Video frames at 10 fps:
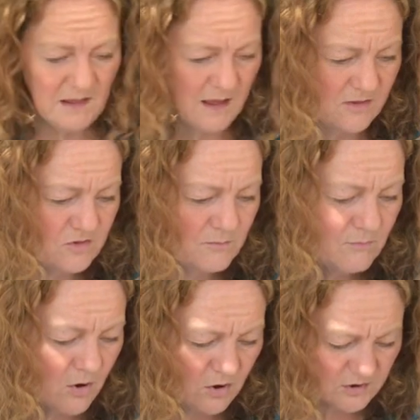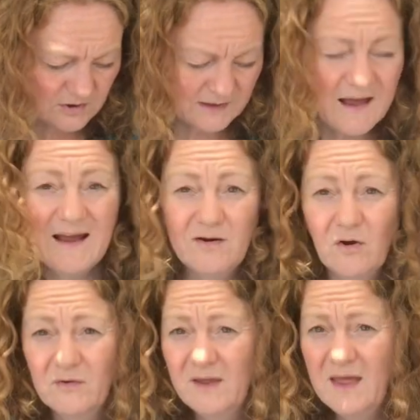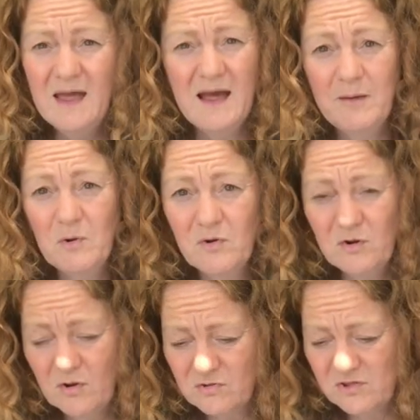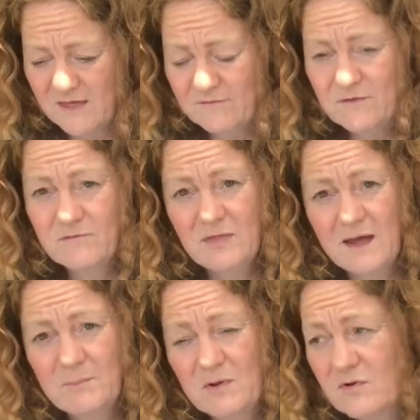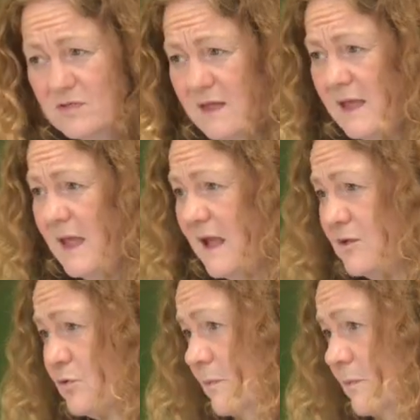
and to mark your line on. I'm not going to go to the effort of that because in true